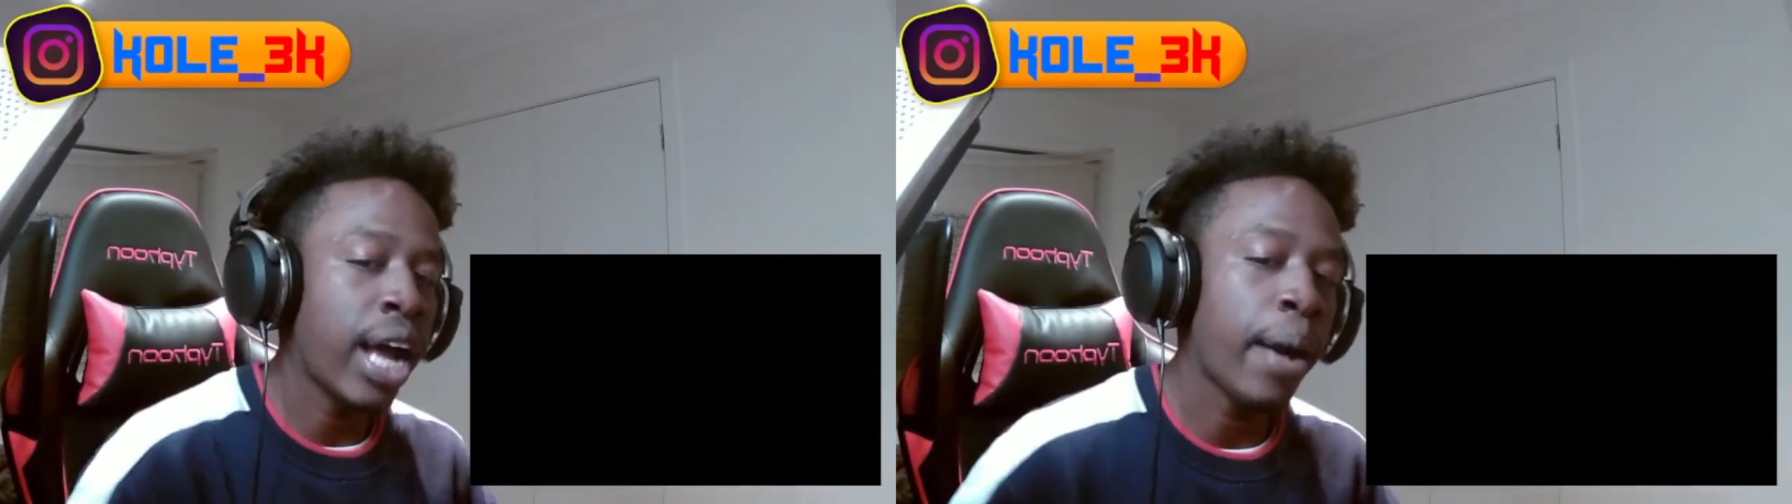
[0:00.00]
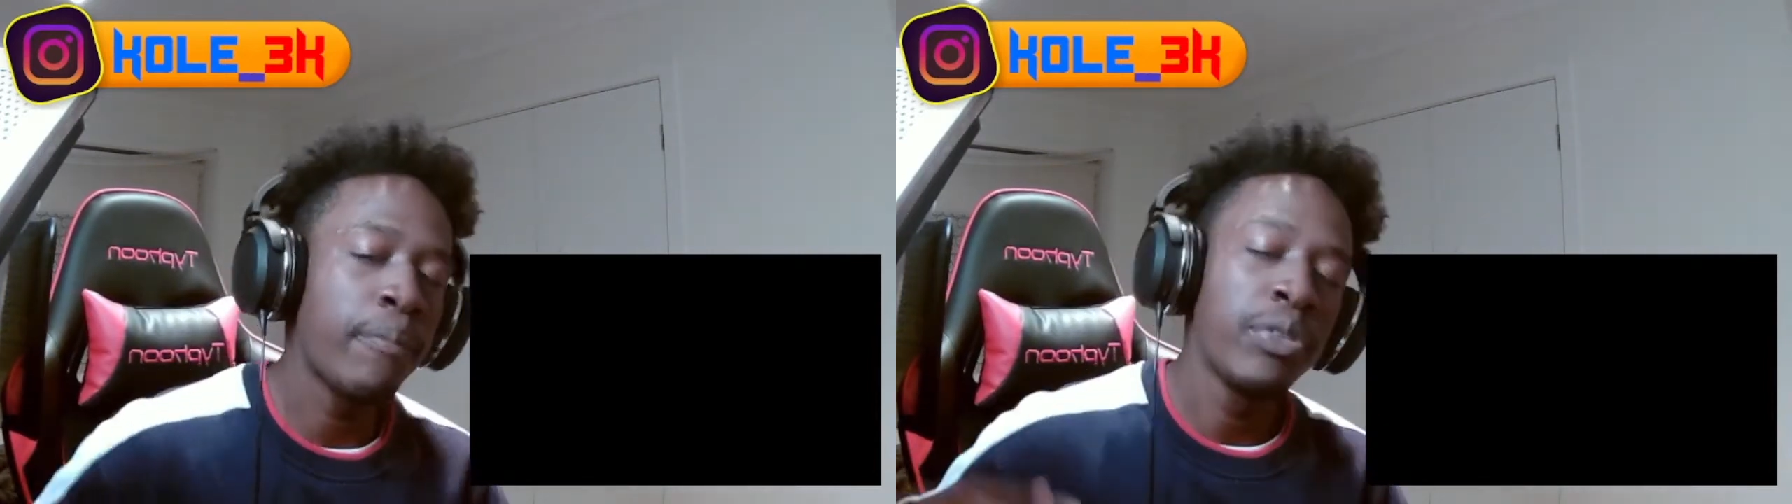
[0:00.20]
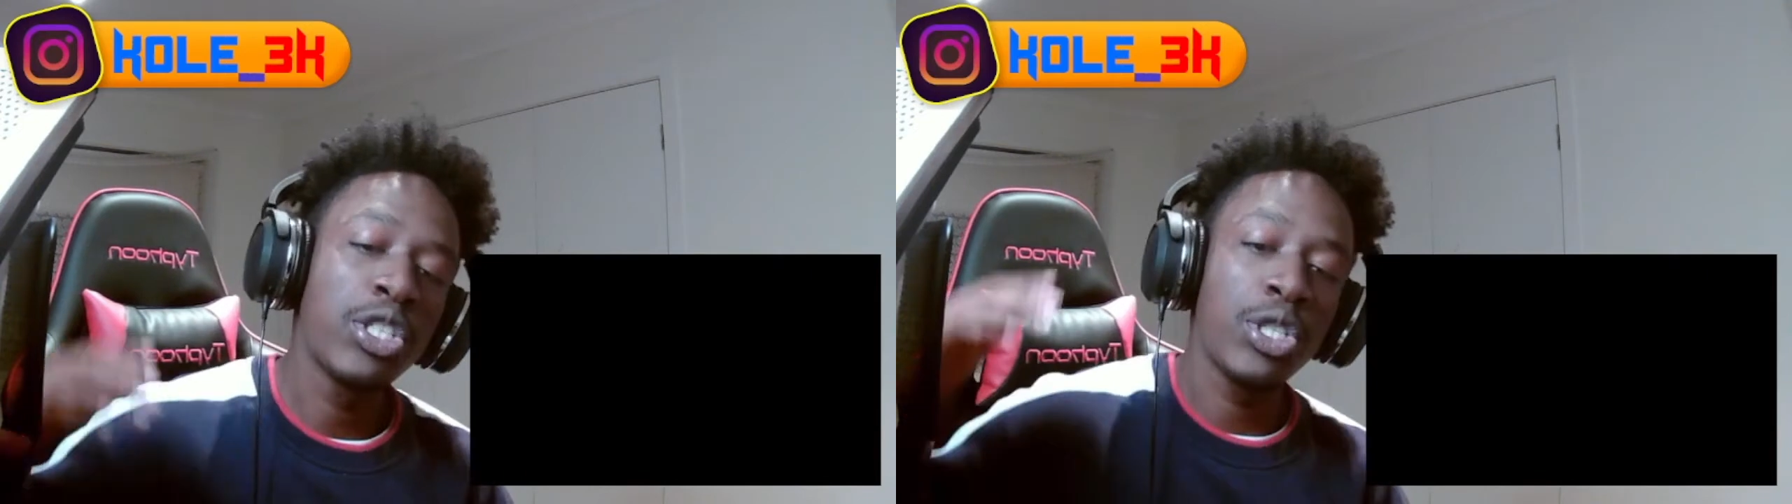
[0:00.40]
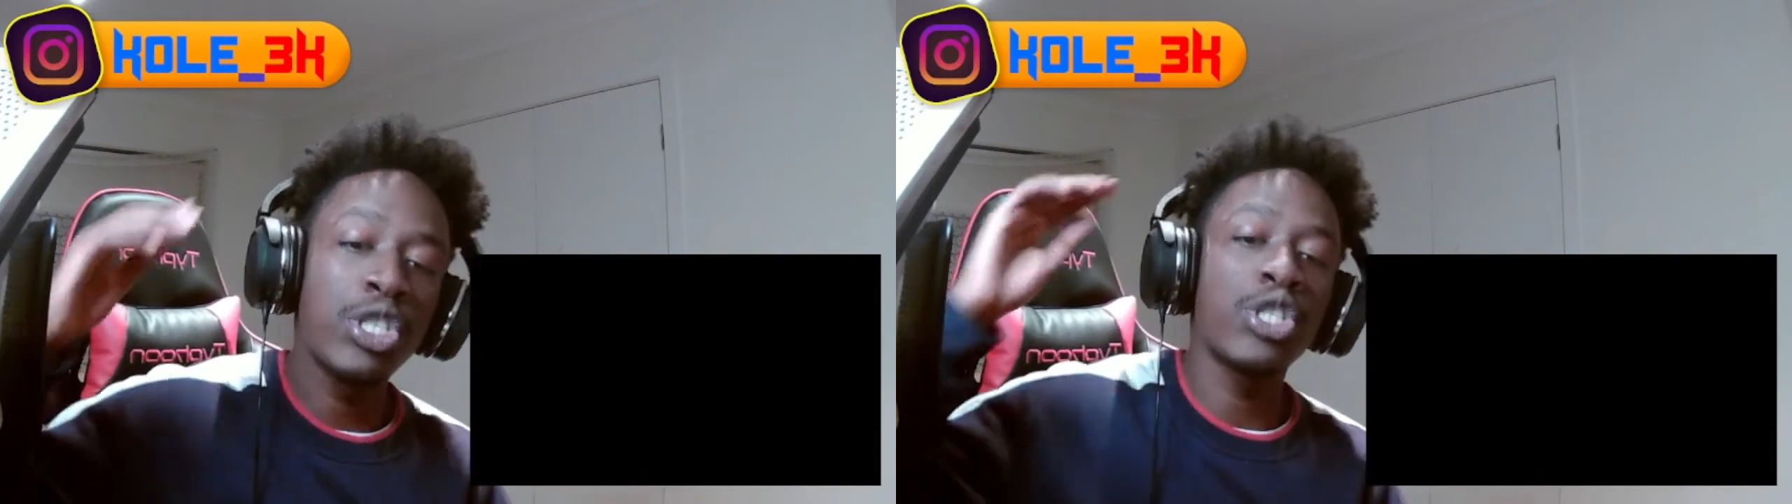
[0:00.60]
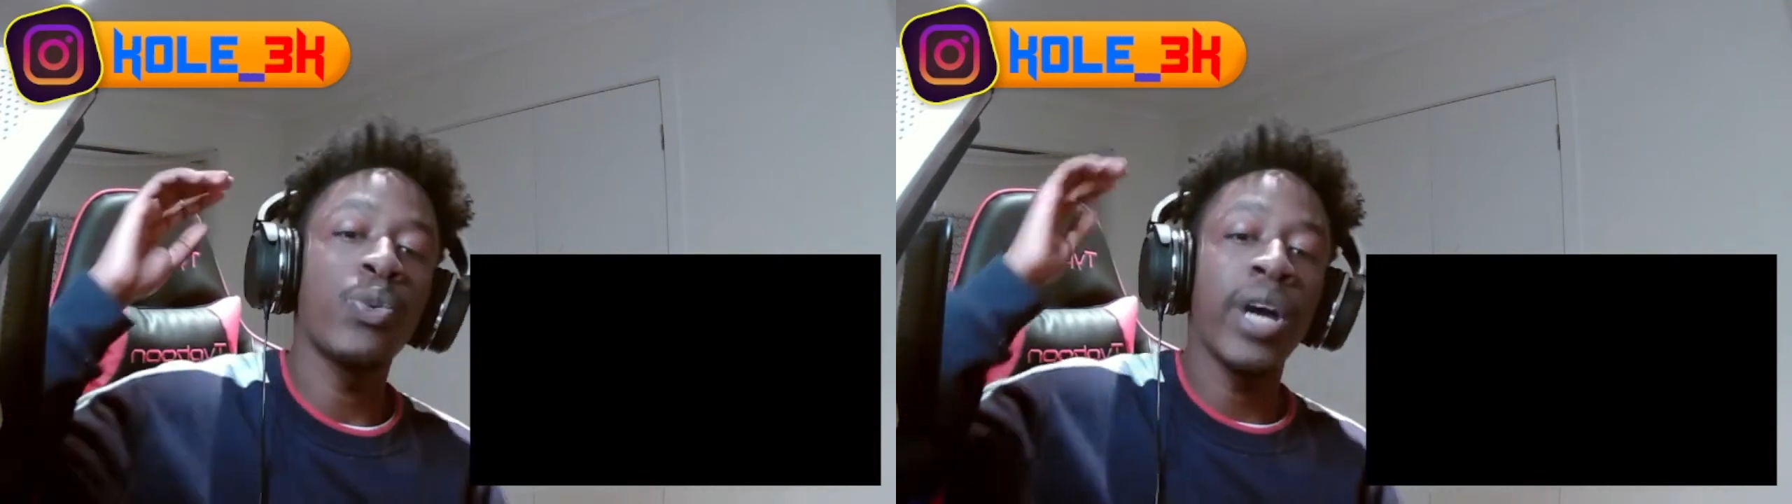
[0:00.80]
I
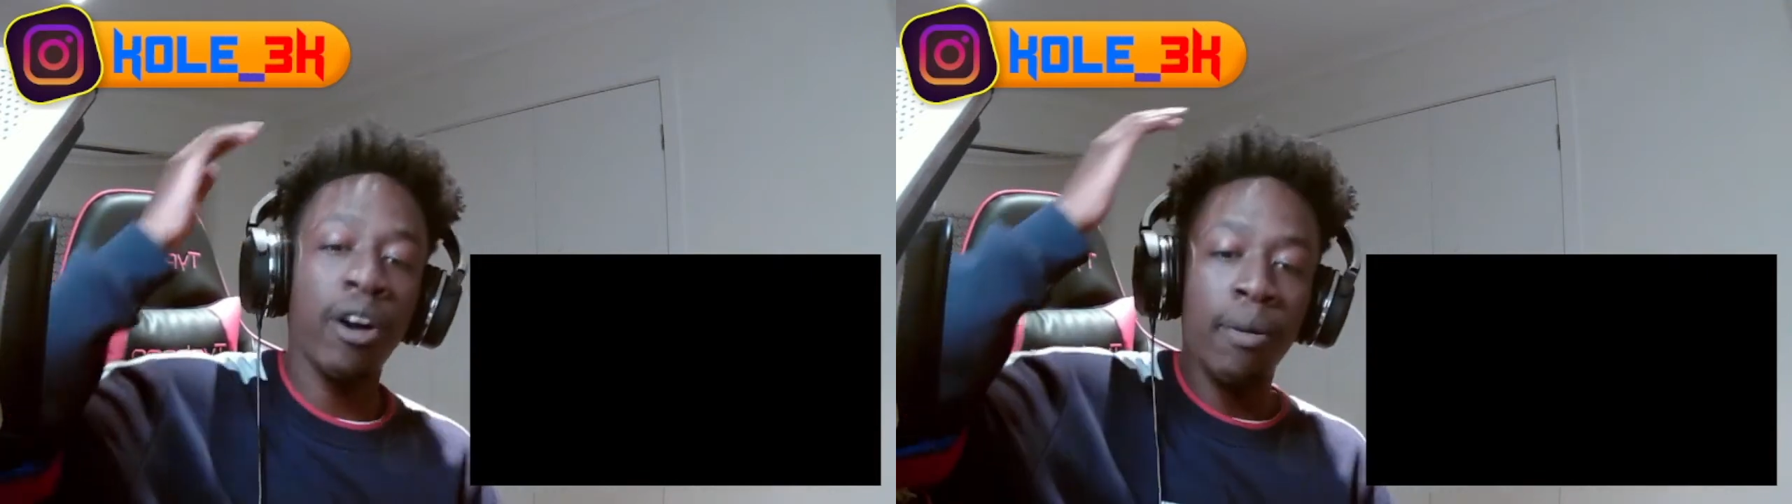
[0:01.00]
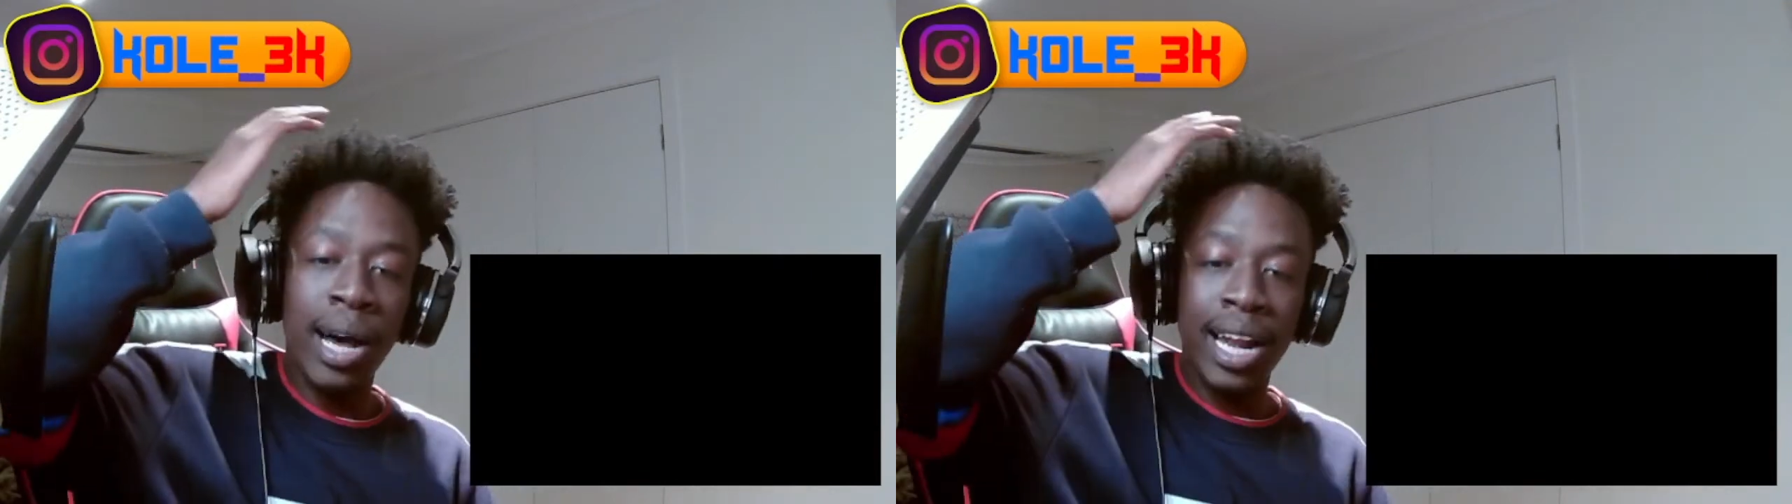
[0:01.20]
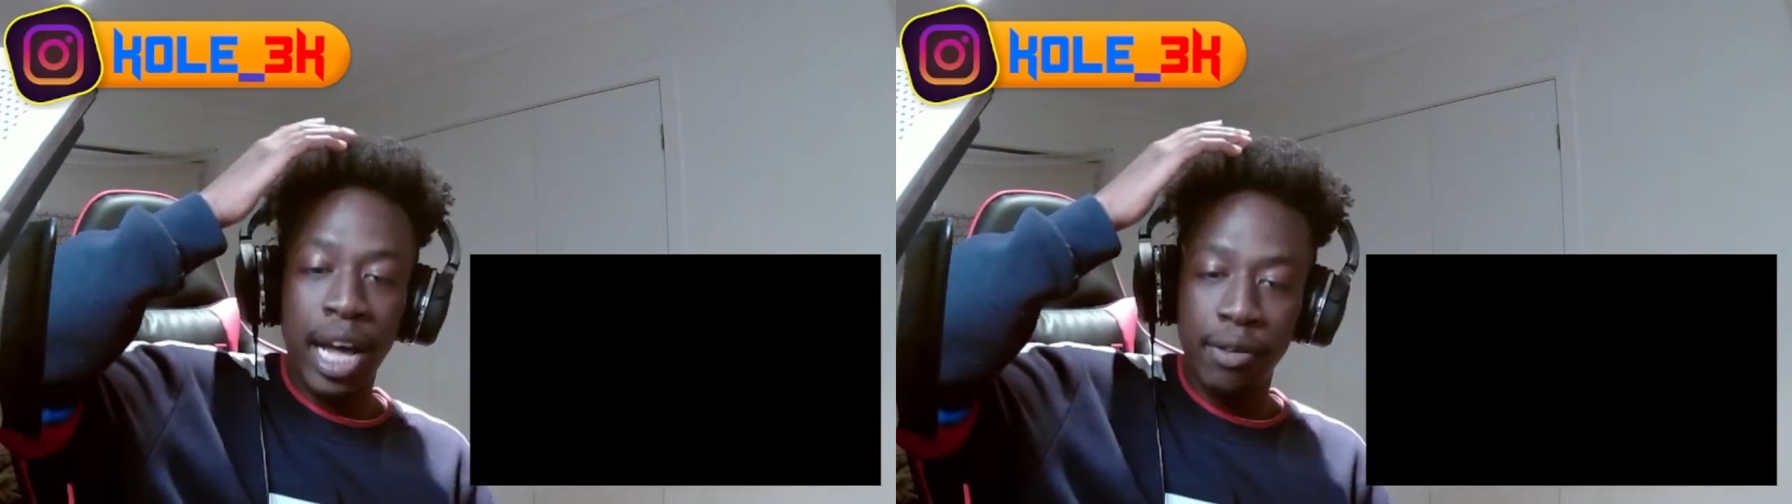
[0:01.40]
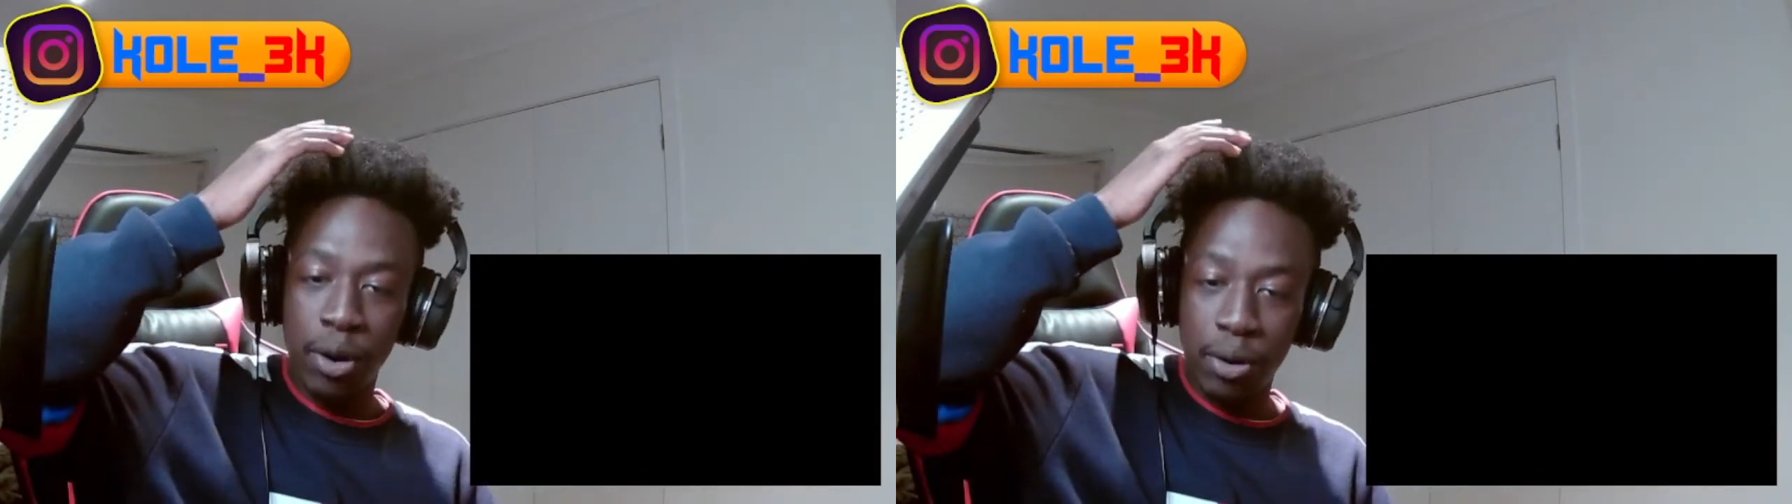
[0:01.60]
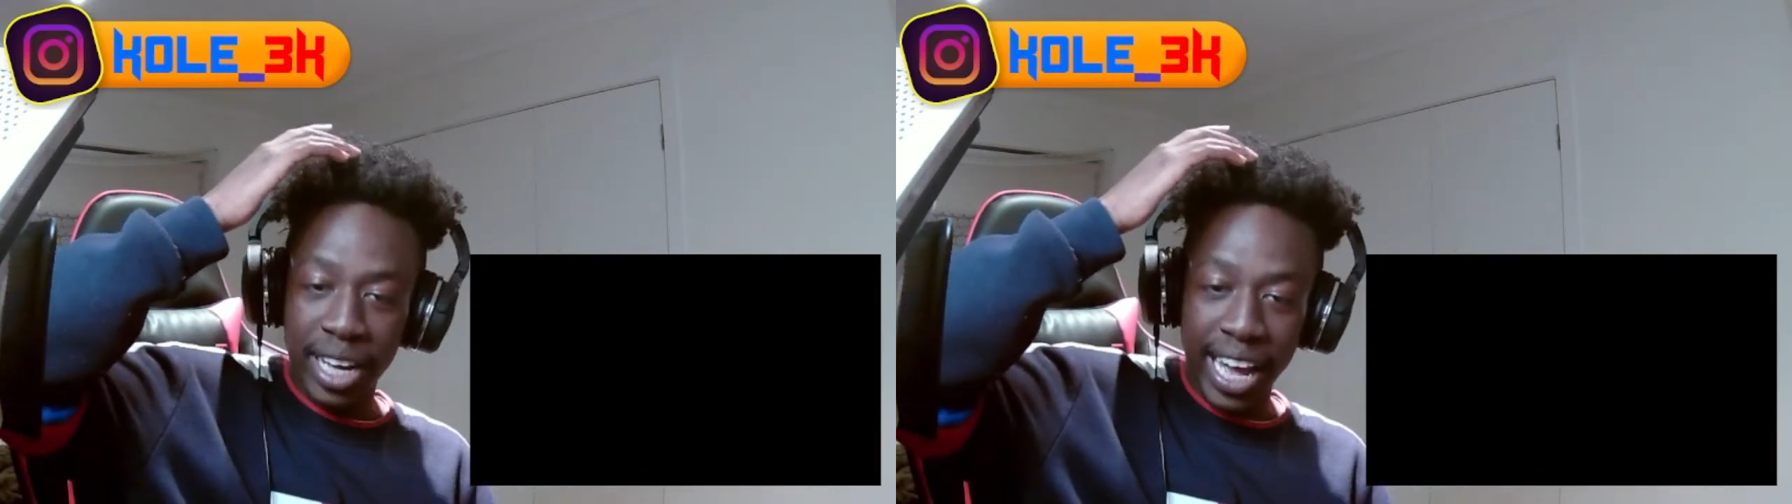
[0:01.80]
swear on my life,
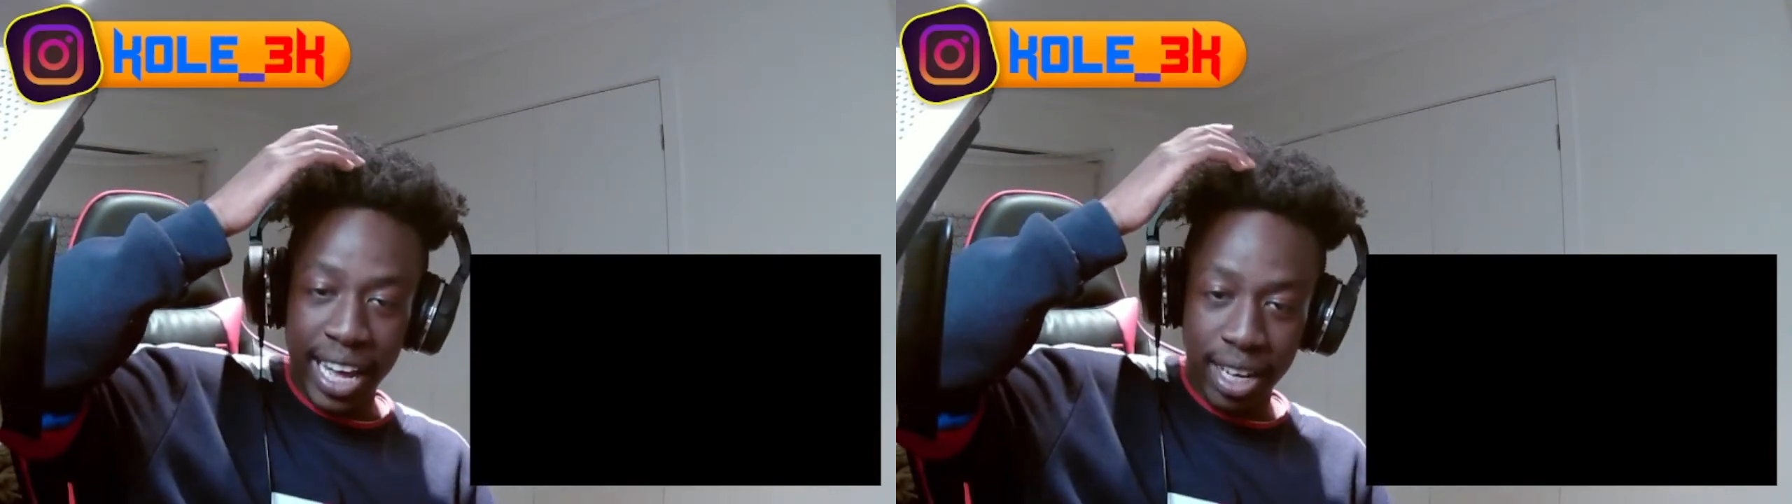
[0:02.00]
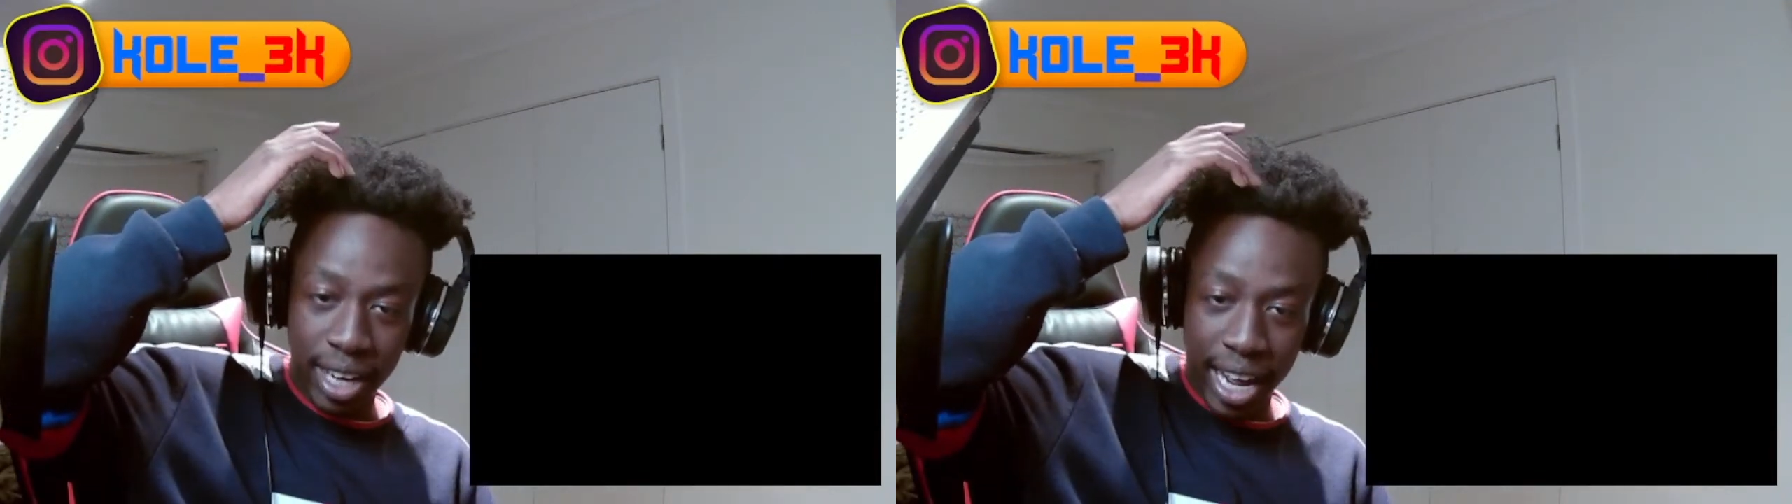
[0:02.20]
on gang,